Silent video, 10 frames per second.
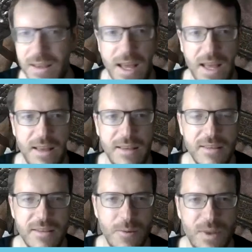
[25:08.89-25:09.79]

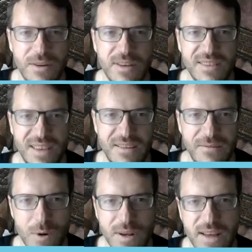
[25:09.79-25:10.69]
So whether it's like
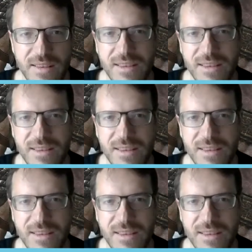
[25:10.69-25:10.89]
Fortnite